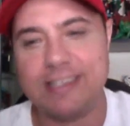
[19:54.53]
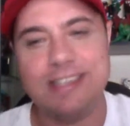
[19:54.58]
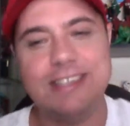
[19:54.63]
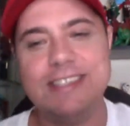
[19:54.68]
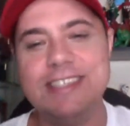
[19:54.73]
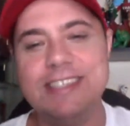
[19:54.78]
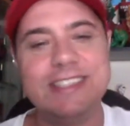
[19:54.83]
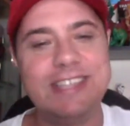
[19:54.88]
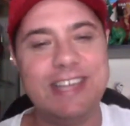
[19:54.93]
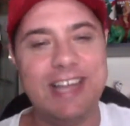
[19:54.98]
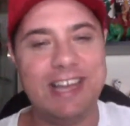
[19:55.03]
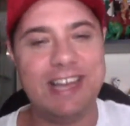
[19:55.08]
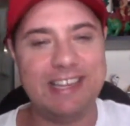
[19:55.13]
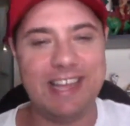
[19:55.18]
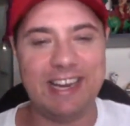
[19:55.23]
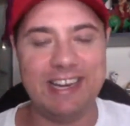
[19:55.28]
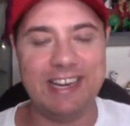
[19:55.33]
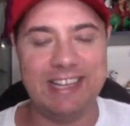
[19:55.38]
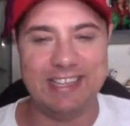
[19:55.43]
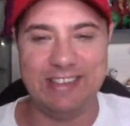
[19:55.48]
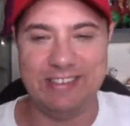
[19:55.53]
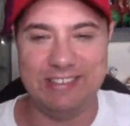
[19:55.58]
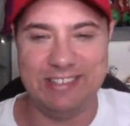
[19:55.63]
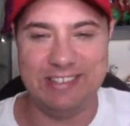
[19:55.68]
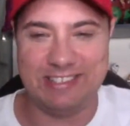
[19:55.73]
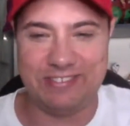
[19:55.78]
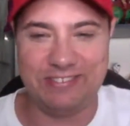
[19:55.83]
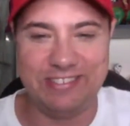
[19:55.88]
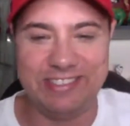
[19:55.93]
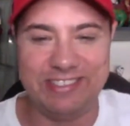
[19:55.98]
They had that. It was
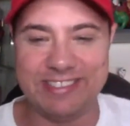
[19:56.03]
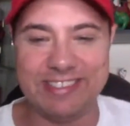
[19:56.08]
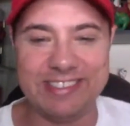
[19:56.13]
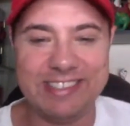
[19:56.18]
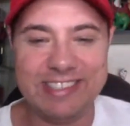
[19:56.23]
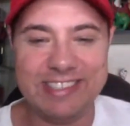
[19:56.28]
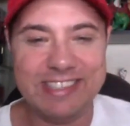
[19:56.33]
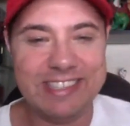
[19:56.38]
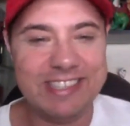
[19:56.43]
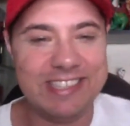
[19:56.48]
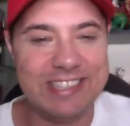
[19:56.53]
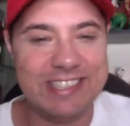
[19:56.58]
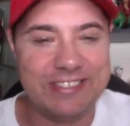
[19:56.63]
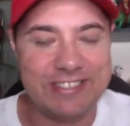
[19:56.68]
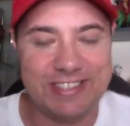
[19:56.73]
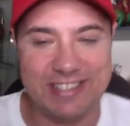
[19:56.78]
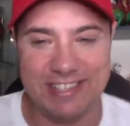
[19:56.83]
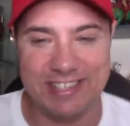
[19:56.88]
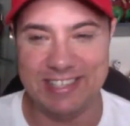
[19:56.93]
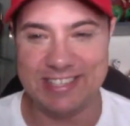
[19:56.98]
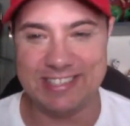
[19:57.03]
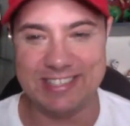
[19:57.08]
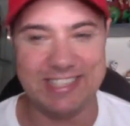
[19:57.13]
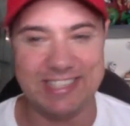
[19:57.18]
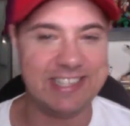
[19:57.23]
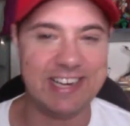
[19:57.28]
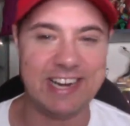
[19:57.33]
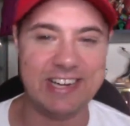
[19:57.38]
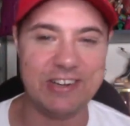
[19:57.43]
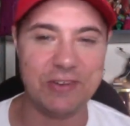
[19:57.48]
a real interesting scene
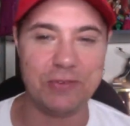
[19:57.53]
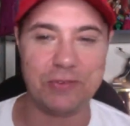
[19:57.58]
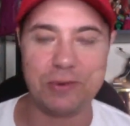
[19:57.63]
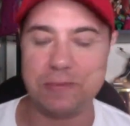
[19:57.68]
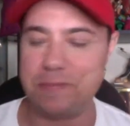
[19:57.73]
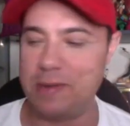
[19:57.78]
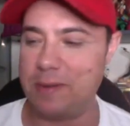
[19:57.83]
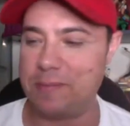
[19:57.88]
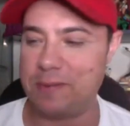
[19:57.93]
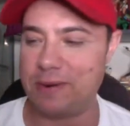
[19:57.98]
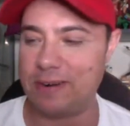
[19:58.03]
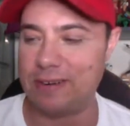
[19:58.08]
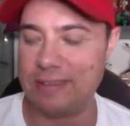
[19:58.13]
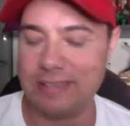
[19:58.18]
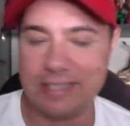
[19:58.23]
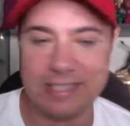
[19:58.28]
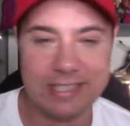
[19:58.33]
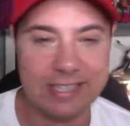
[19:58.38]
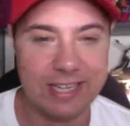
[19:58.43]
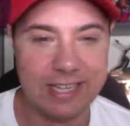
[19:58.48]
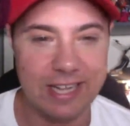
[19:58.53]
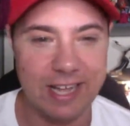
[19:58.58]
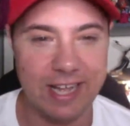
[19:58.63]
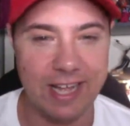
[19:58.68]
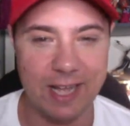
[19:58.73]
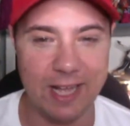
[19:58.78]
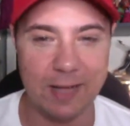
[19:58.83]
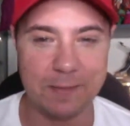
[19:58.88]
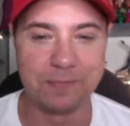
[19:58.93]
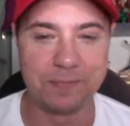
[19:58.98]
that I don't remember.
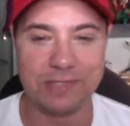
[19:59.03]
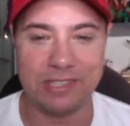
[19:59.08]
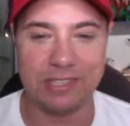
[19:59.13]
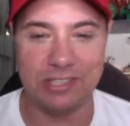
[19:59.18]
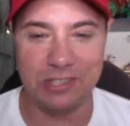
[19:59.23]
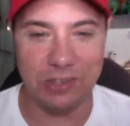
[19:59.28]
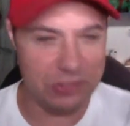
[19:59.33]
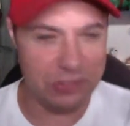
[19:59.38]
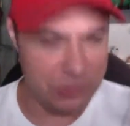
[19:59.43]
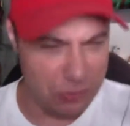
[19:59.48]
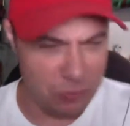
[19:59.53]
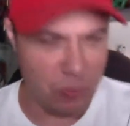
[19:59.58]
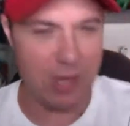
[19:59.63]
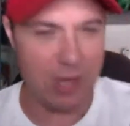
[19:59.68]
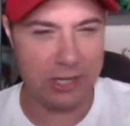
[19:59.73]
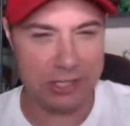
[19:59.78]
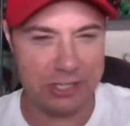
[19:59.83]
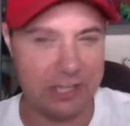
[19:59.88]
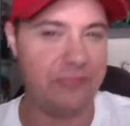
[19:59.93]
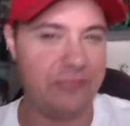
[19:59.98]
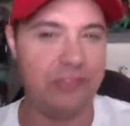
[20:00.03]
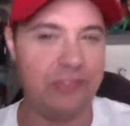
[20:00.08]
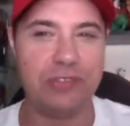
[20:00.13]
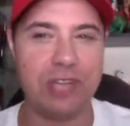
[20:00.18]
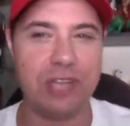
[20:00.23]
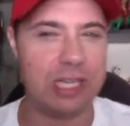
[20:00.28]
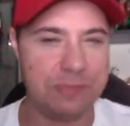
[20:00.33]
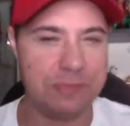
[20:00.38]
You watch it a few times, but